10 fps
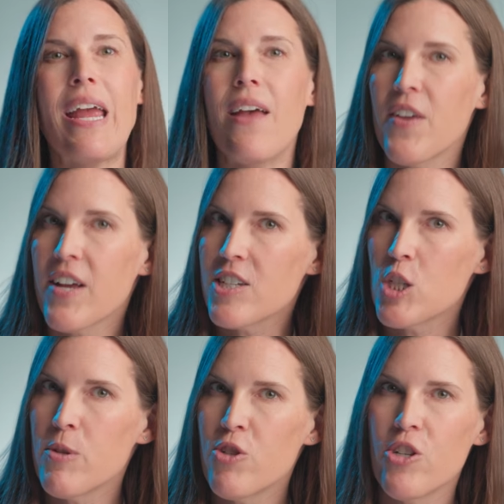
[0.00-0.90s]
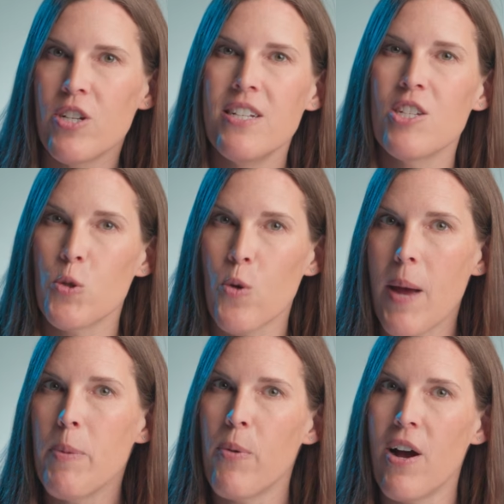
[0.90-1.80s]
and the customer journey
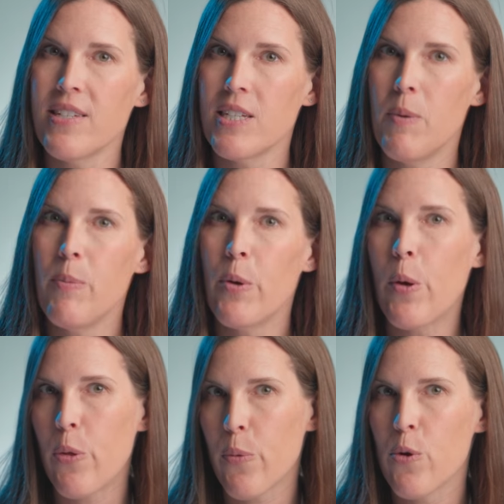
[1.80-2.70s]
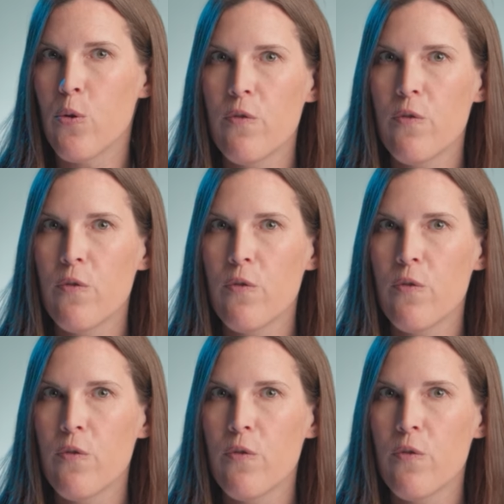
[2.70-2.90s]
describe the process people go through